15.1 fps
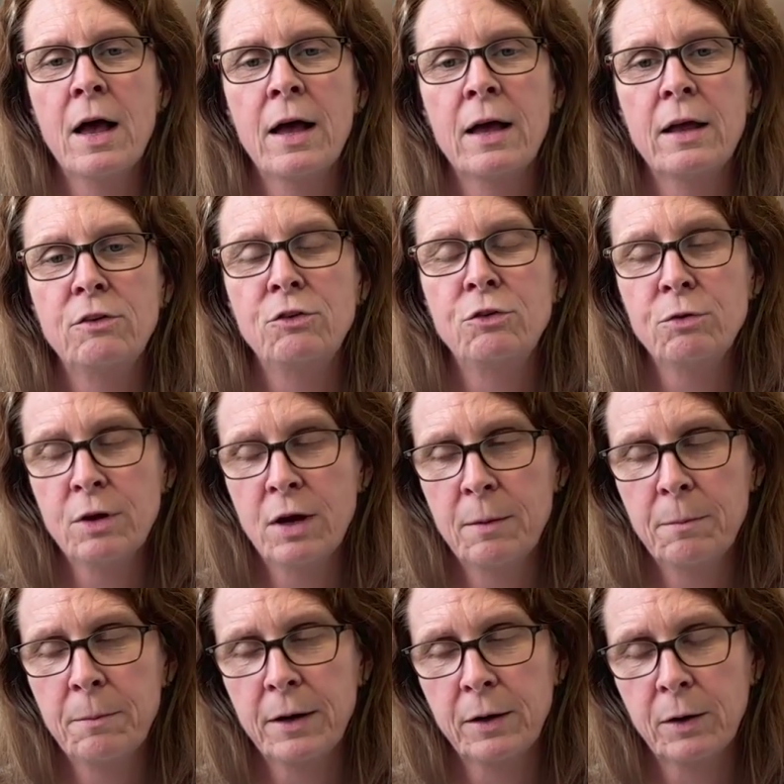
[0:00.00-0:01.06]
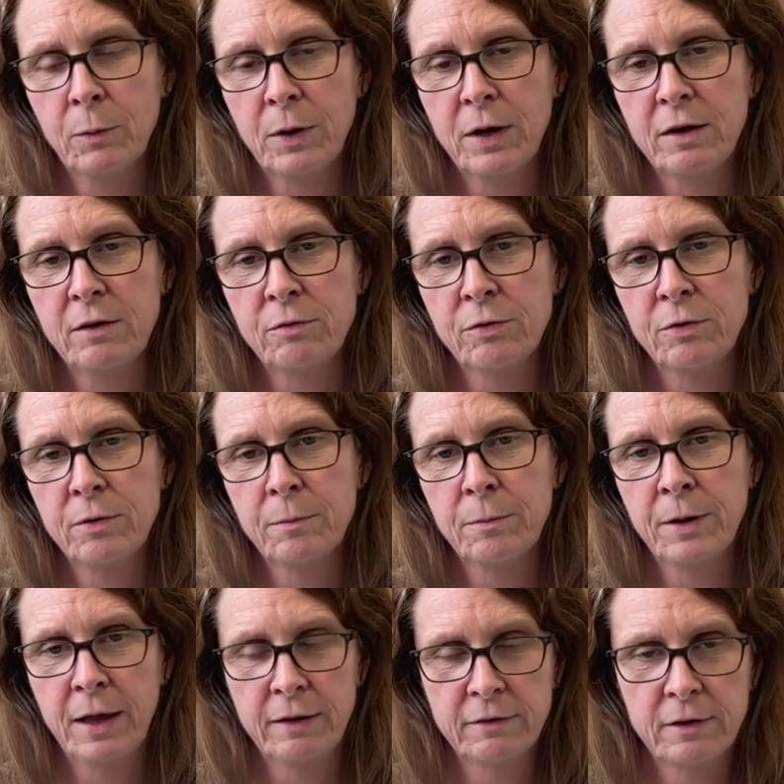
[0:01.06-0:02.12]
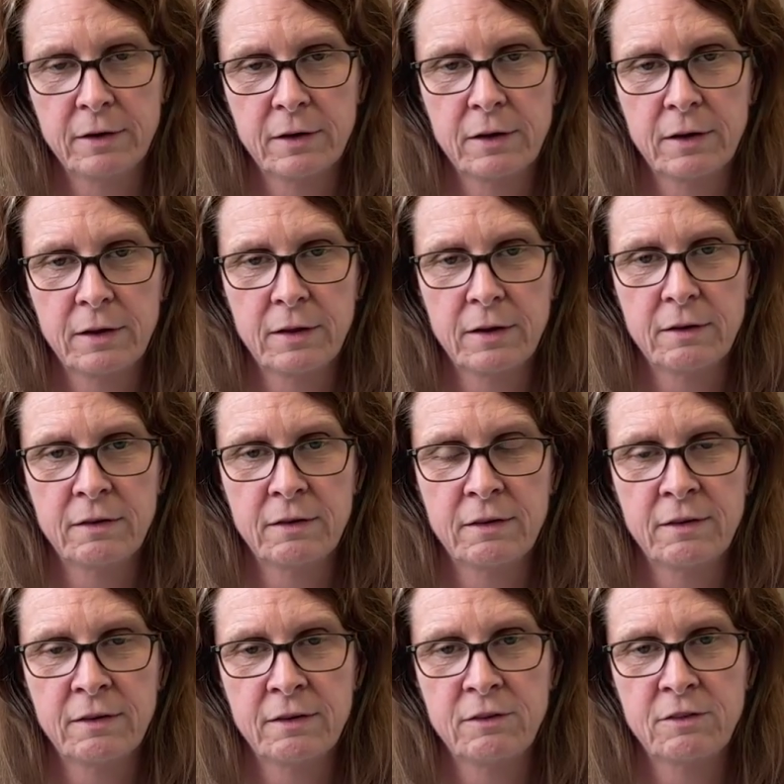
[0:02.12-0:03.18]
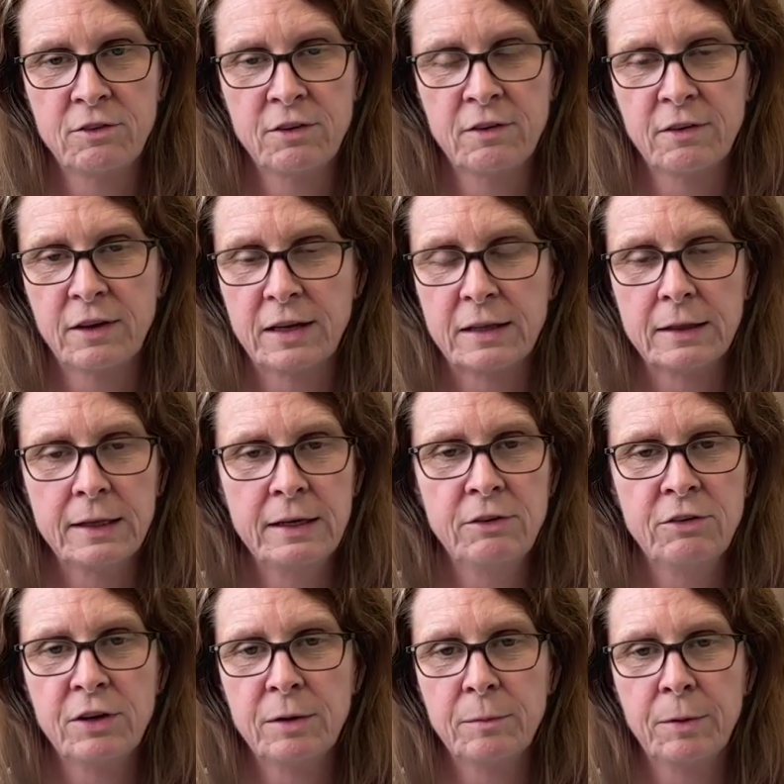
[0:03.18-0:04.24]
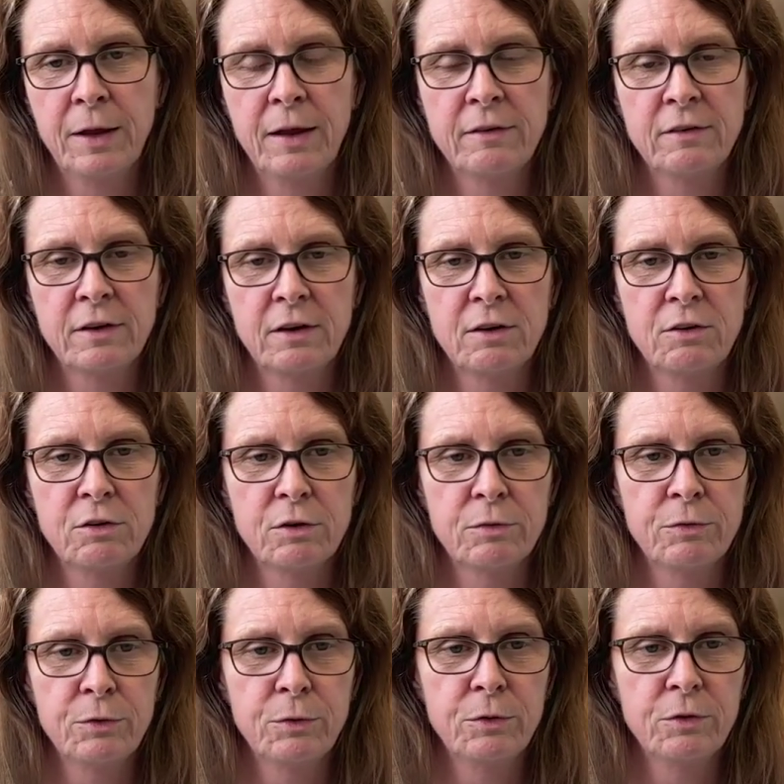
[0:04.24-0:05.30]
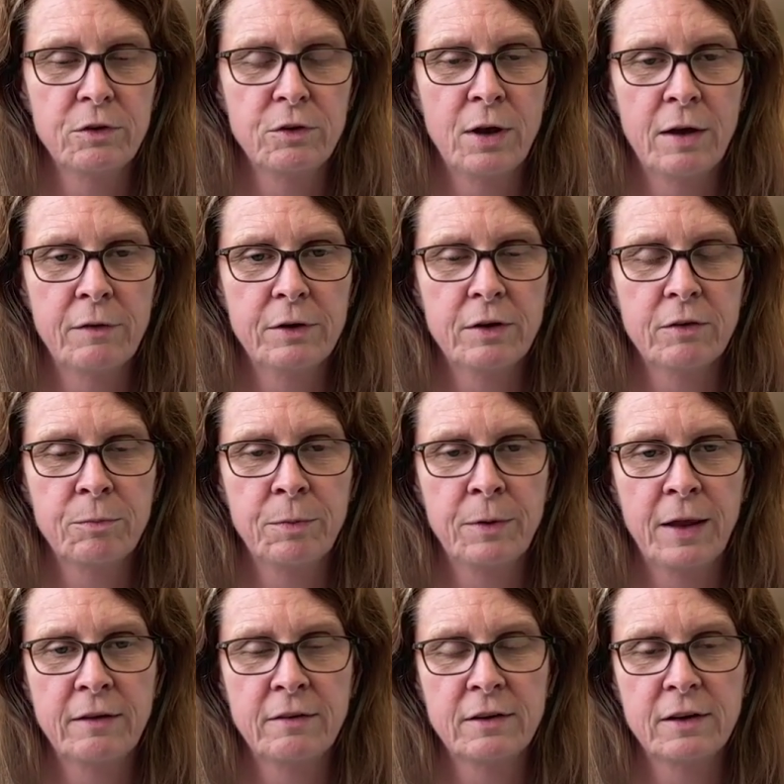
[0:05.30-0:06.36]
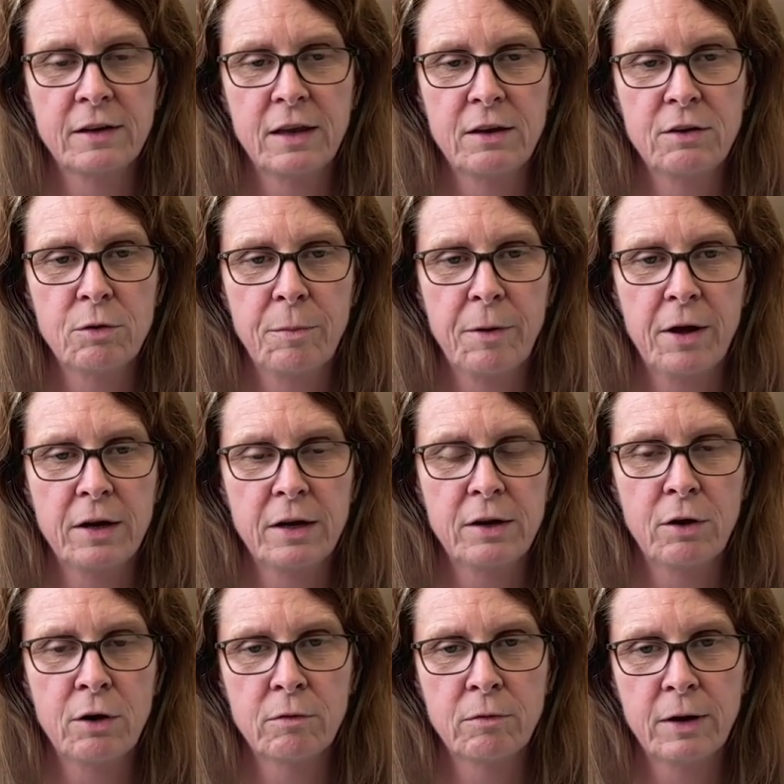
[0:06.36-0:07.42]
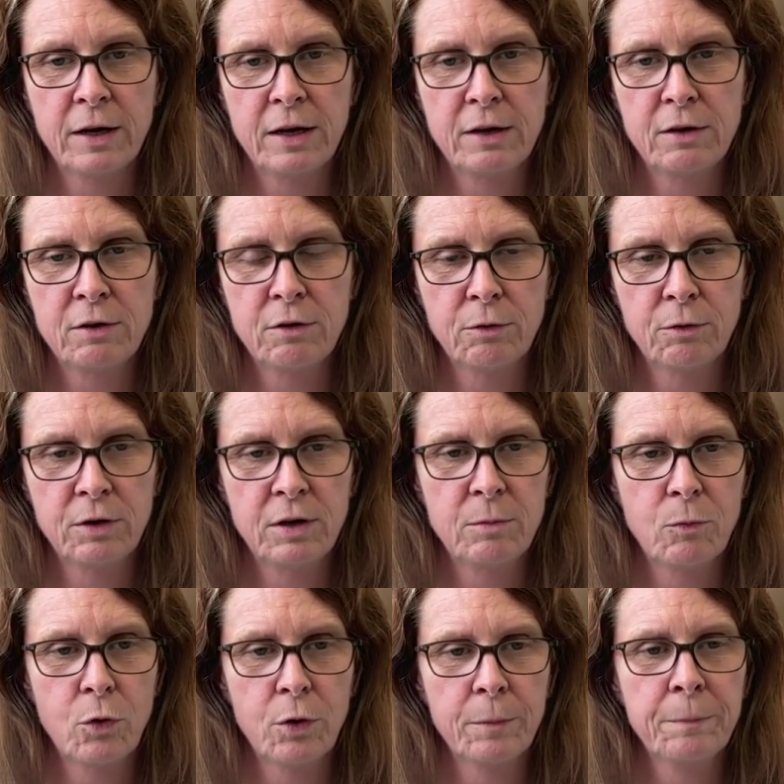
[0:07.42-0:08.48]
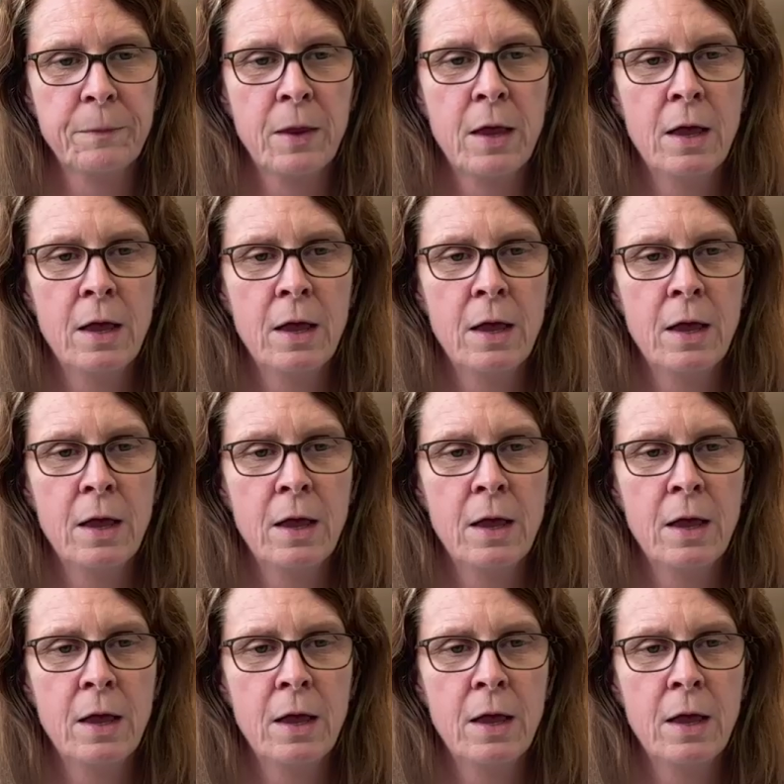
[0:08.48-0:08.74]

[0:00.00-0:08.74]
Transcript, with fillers: Uh, do not microwave plastic. That's just like leaching plastic into your foods, and you have enough plastic in your body already. You don't need more.